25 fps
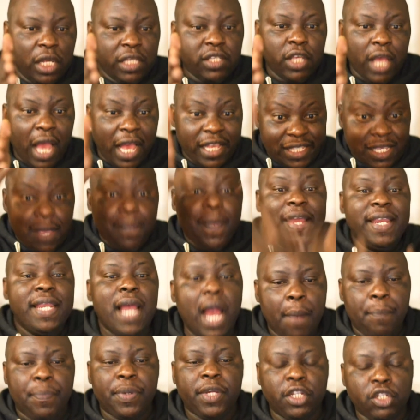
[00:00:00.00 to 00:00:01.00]
as a main
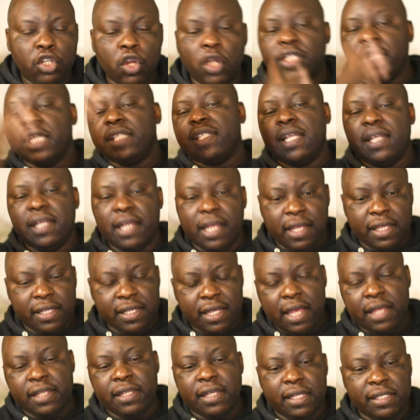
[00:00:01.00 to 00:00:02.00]
applicant, not as
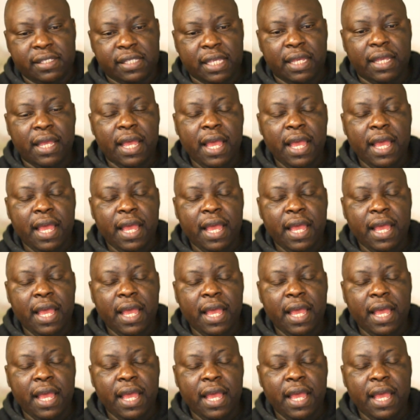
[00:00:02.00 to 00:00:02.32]
a, as a